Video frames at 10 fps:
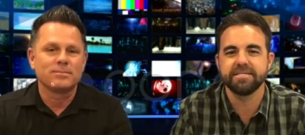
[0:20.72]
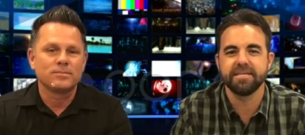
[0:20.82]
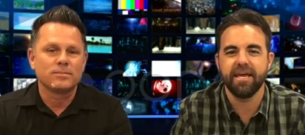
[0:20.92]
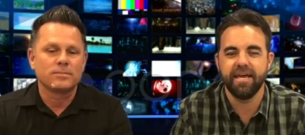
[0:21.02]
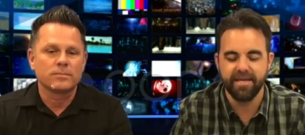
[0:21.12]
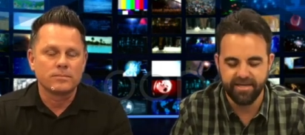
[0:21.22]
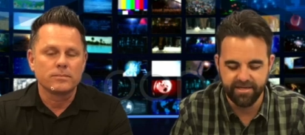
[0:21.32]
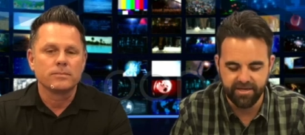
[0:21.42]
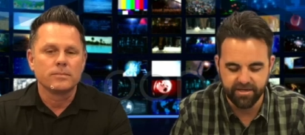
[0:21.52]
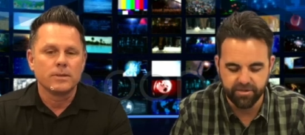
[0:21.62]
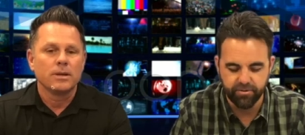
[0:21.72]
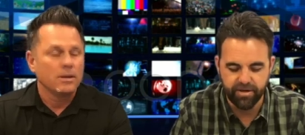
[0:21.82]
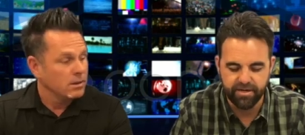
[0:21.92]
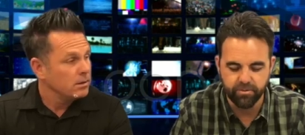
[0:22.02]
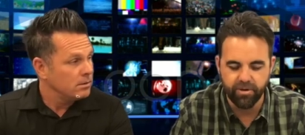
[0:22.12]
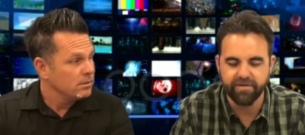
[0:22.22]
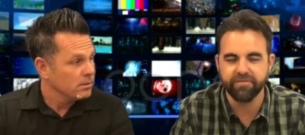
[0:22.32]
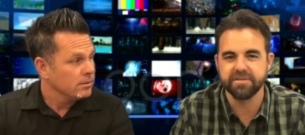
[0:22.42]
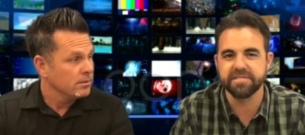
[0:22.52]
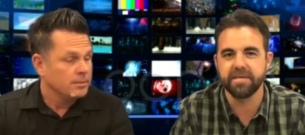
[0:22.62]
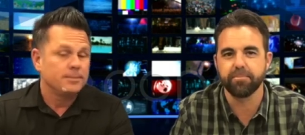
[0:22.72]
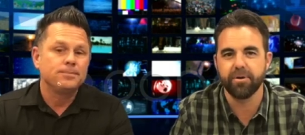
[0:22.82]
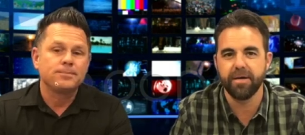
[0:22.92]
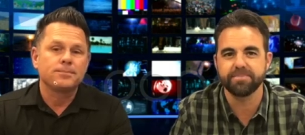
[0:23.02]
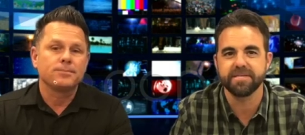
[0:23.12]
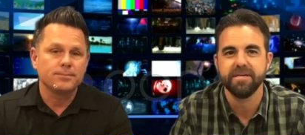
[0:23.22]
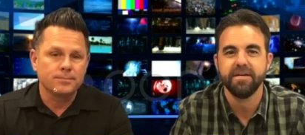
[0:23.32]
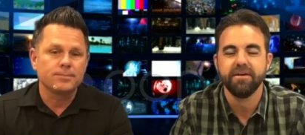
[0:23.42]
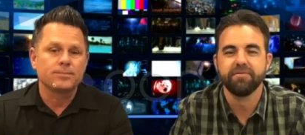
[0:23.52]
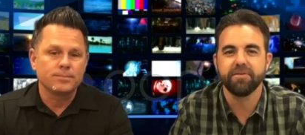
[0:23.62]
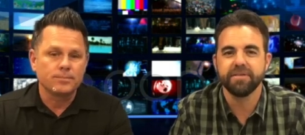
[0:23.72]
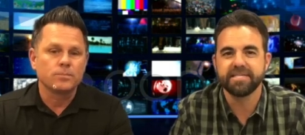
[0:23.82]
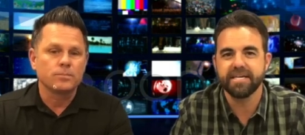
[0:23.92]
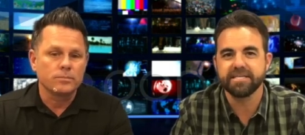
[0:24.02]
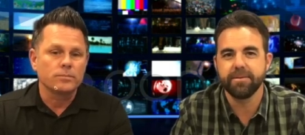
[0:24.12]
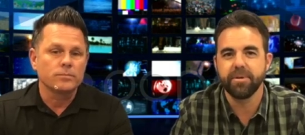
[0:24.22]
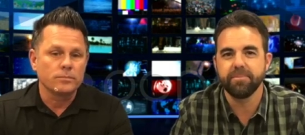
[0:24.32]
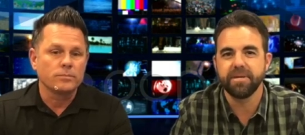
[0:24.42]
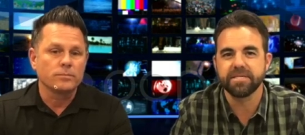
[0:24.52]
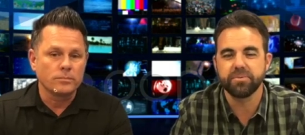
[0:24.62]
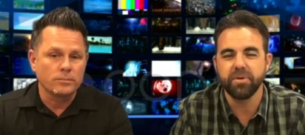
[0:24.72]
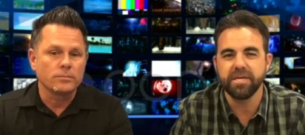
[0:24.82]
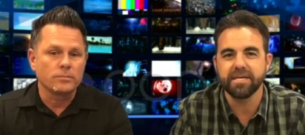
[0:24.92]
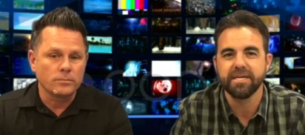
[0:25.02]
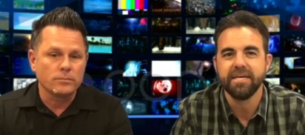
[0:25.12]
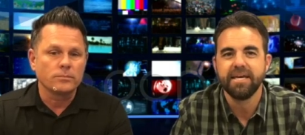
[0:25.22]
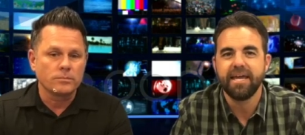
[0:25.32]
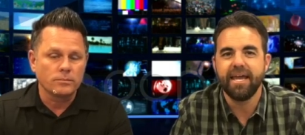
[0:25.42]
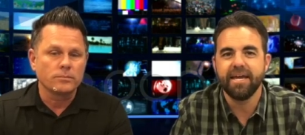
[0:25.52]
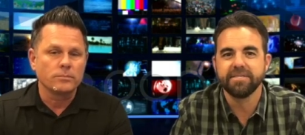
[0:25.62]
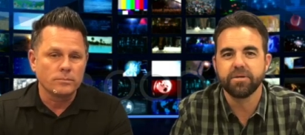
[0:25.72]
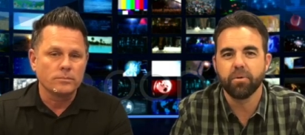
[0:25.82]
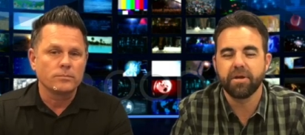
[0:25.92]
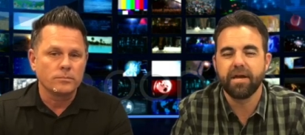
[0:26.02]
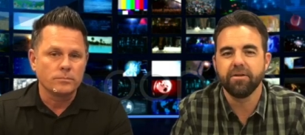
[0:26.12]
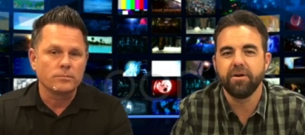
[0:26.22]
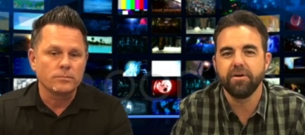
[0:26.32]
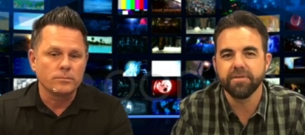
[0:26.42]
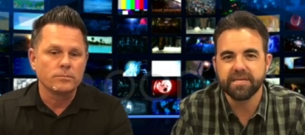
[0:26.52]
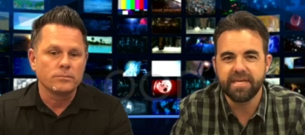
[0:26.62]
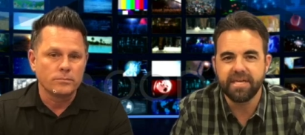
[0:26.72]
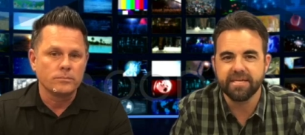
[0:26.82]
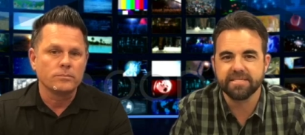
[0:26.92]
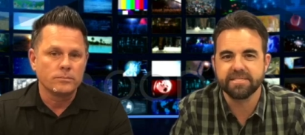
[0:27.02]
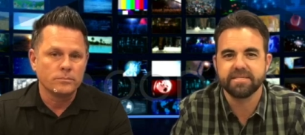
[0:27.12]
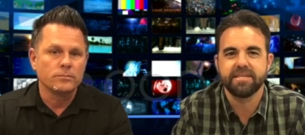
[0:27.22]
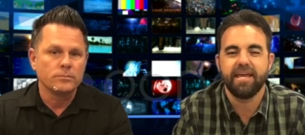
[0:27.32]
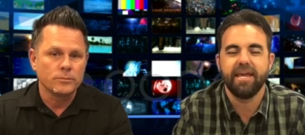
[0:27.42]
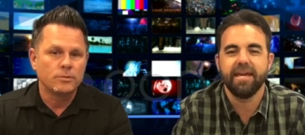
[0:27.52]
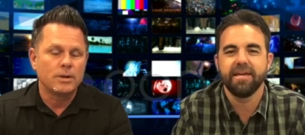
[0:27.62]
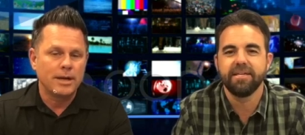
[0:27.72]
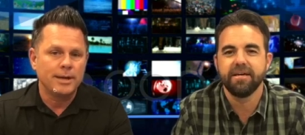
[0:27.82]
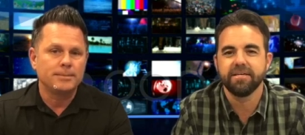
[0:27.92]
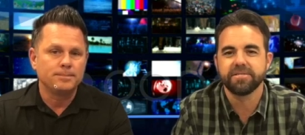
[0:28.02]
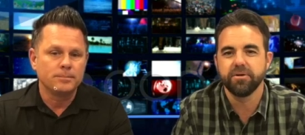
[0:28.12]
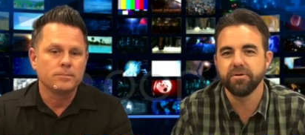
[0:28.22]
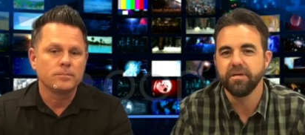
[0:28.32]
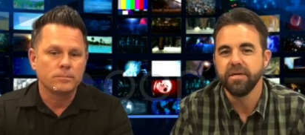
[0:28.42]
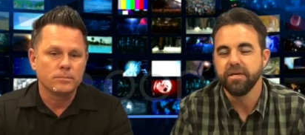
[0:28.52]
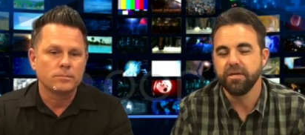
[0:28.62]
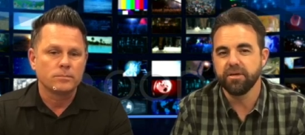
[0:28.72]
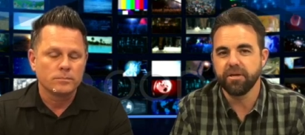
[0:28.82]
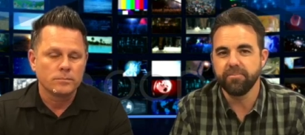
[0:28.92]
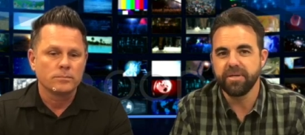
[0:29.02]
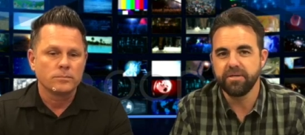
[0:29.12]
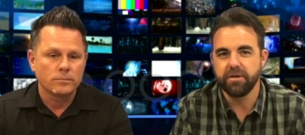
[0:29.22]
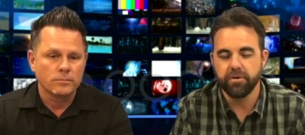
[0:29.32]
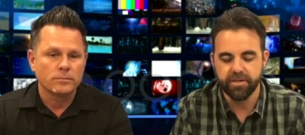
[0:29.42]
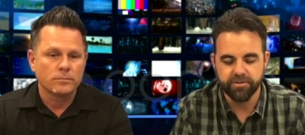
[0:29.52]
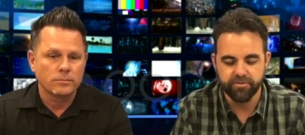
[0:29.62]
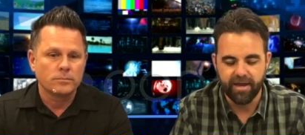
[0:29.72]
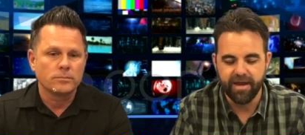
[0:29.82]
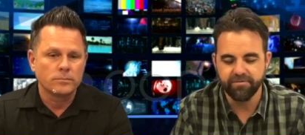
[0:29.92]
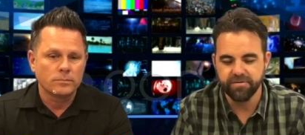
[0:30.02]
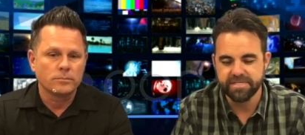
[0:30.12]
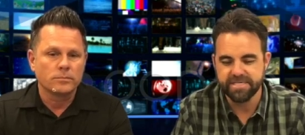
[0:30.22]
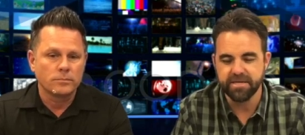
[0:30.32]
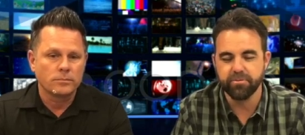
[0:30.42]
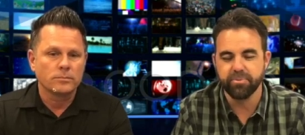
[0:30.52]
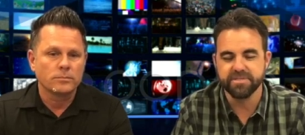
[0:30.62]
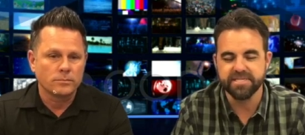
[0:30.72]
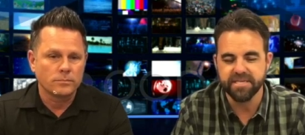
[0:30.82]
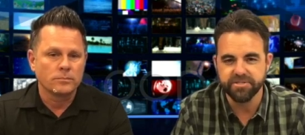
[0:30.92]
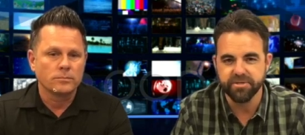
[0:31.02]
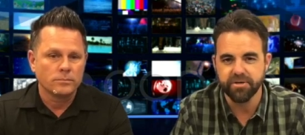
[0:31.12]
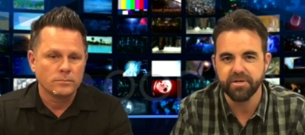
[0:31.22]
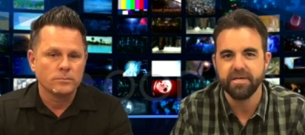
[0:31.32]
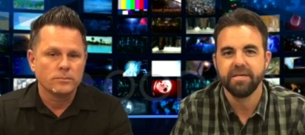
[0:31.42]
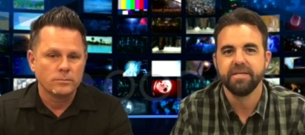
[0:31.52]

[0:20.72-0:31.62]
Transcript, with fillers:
Speaker 1: is a uh, great way for us to get prepped for the test coming up next week and to work out all the kinks. And right. uh, so you're going to be going through every single procedure